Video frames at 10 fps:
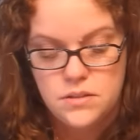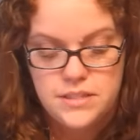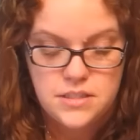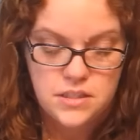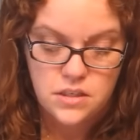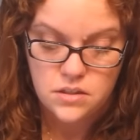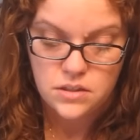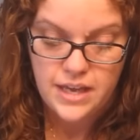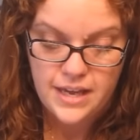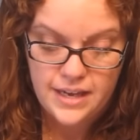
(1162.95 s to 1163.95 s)
it's called
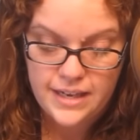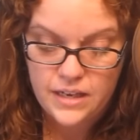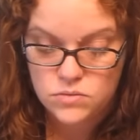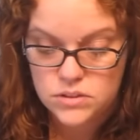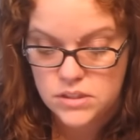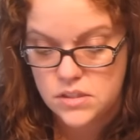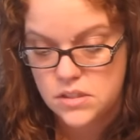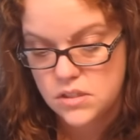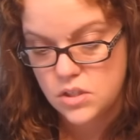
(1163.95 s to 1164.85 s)
a counted